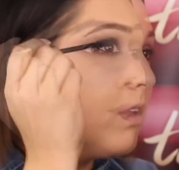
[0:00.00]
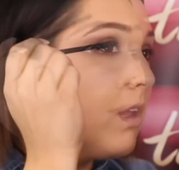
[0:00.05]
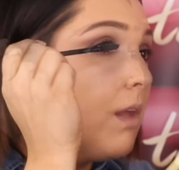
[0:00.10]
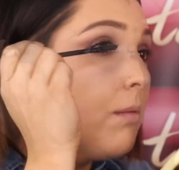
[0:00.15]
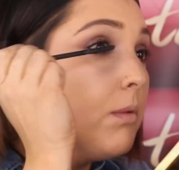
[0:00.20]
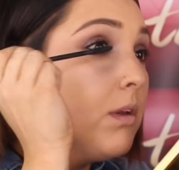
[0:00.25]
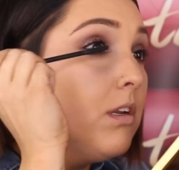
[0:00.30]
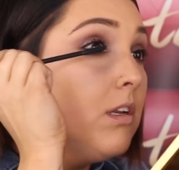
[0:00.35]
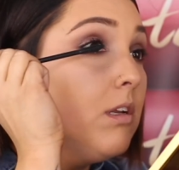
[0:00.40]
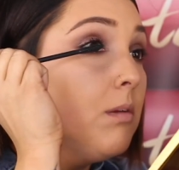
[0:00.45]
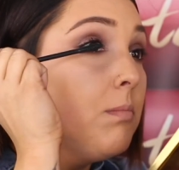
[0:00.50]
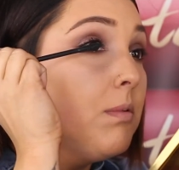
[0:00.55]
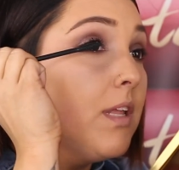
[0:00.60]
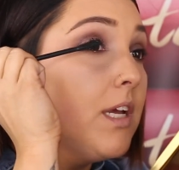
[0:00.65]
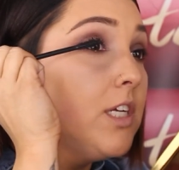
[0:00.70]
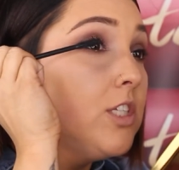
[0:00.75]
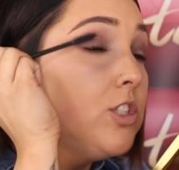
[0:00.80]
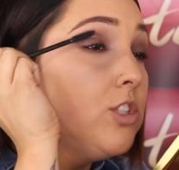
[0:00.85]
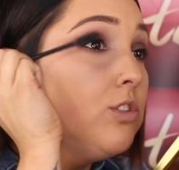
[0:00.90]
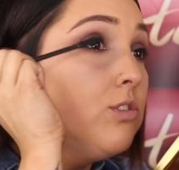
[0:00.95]
I'm going to
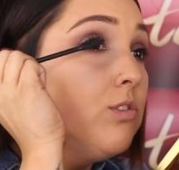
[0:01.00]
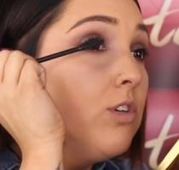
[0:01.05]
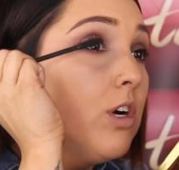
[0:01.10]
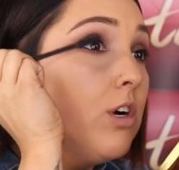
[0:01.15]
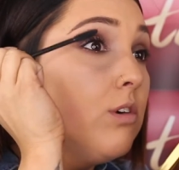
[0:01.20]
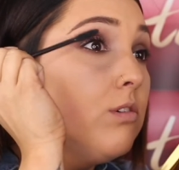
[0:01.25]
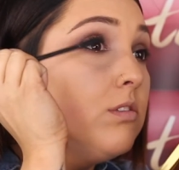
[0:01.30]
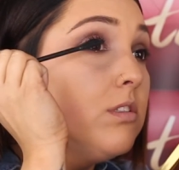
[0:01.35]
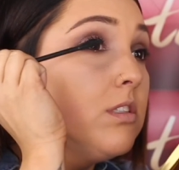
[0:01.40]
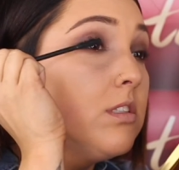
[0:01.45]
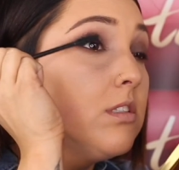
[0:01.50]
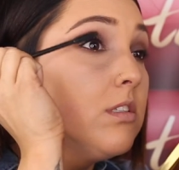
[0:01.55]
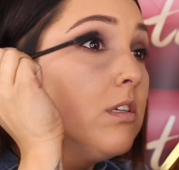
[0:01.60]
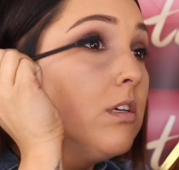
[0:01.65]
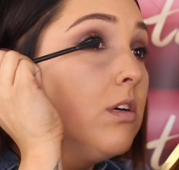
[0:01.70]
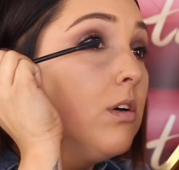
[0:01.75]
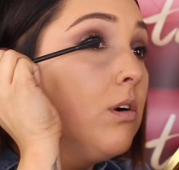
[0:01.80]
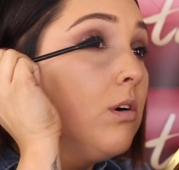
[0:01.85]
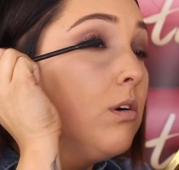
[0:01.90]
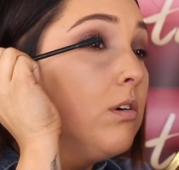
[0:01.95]
apply 2
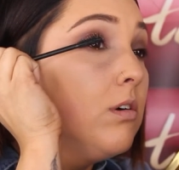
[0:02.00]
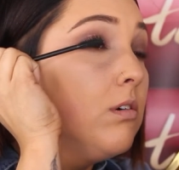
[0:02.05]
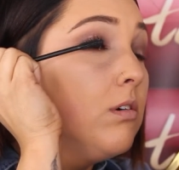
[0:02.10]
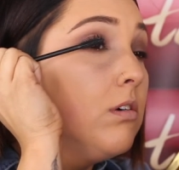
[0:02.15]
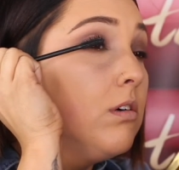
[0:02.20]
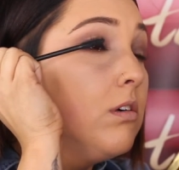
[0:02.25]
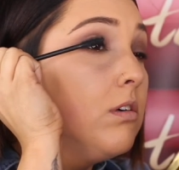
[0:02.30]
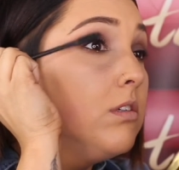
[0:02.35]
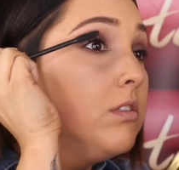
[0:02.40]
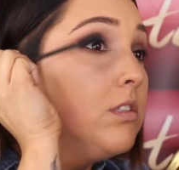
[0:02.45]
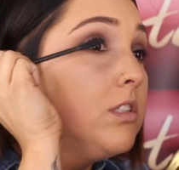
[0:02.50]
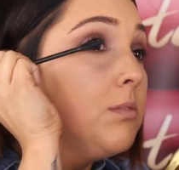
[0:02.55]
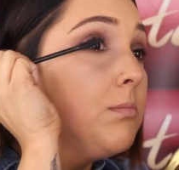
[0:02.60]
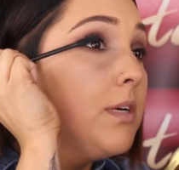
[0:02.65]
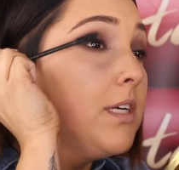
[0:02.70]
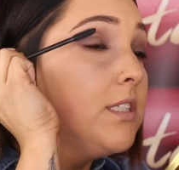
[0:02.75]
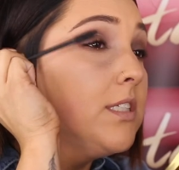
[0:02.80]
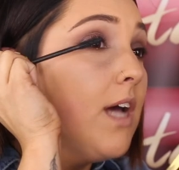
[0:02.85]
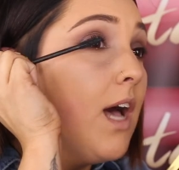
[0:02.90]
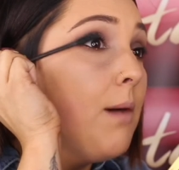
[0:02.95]
coats to
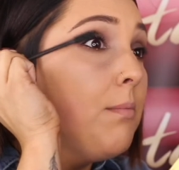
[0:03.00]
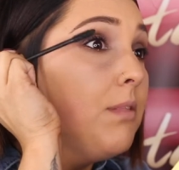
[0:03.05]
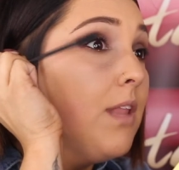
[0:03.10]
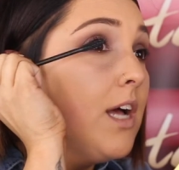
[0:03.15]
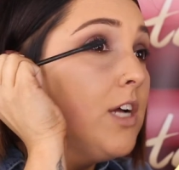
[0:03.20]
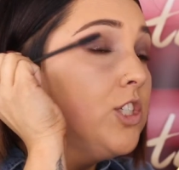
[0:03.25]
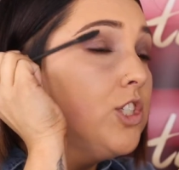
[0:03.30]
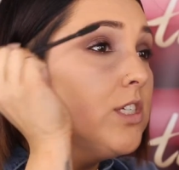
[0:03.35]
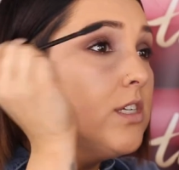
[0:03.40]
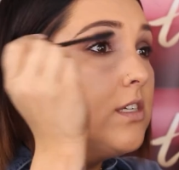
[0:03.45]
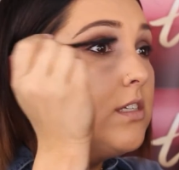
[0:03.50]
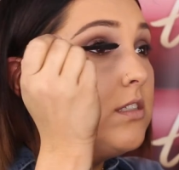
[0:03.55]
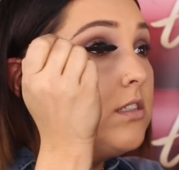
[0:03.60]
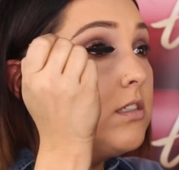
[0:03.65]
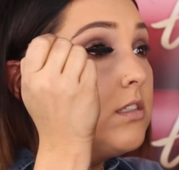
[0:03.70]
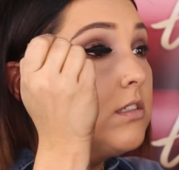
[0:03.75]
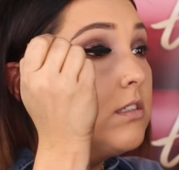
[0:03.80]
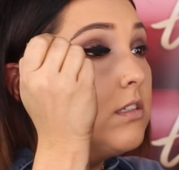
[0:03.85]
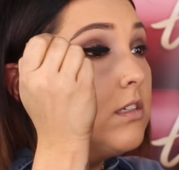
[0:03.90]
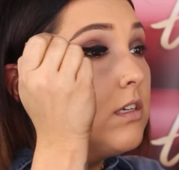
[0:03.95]
my top
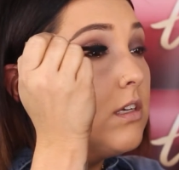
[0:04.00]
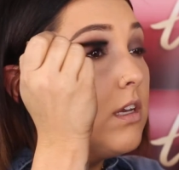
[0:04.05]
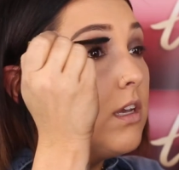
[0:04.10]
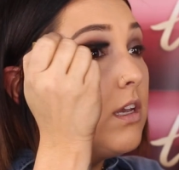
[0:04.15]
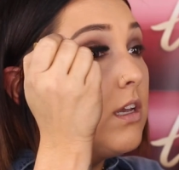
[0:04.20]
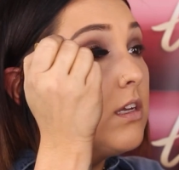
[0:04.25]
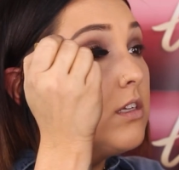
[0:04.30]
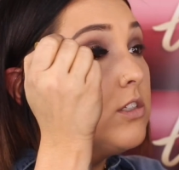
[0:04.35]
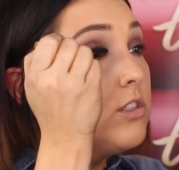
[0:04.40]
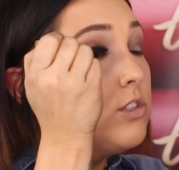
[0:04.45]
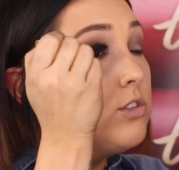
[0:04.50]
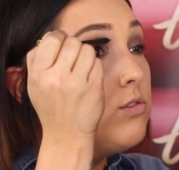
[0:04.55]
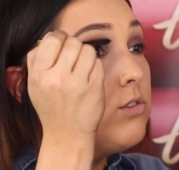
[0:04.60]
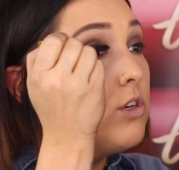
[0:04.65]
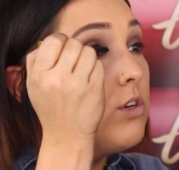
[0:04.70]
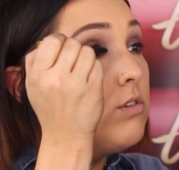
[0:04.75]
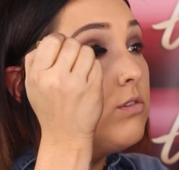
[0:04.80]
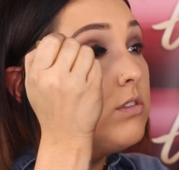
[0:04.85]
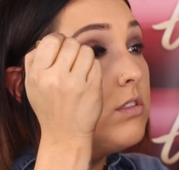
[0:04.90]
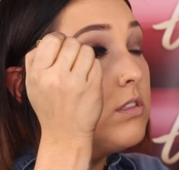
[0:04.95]
lashes and 2
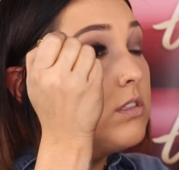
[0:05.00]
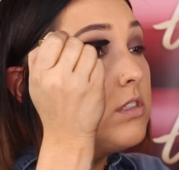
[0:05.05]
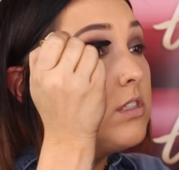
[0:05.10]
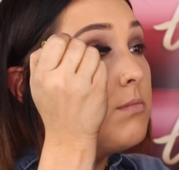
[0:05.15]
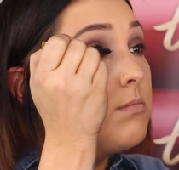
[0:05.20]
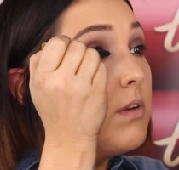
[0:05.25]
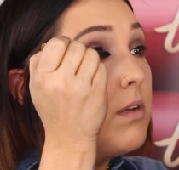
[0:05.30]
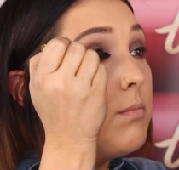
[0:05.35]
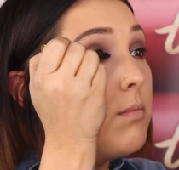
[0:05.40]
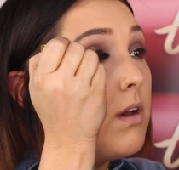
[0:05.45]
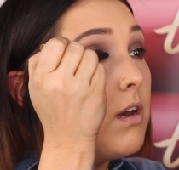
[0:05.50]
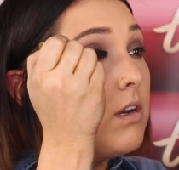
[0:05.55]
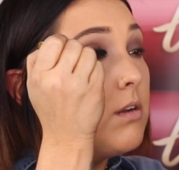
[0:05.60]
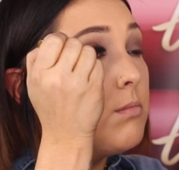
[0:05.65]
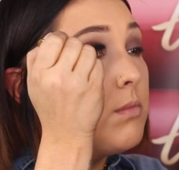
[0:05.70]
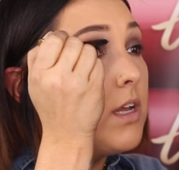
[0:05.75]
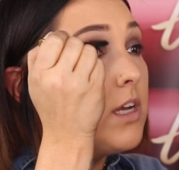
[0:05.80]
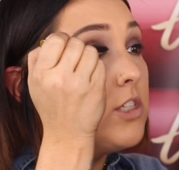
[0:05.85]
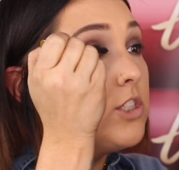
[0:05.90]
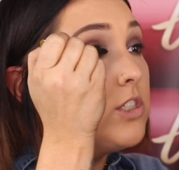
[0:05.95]
coats to my
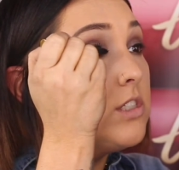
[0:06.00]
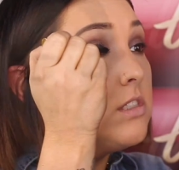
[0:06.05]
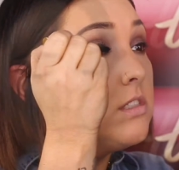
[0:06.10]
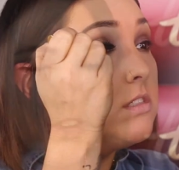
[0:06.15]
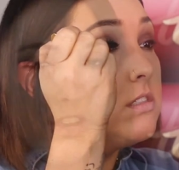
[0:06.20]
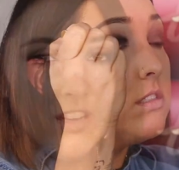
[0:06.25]
bottom lashes.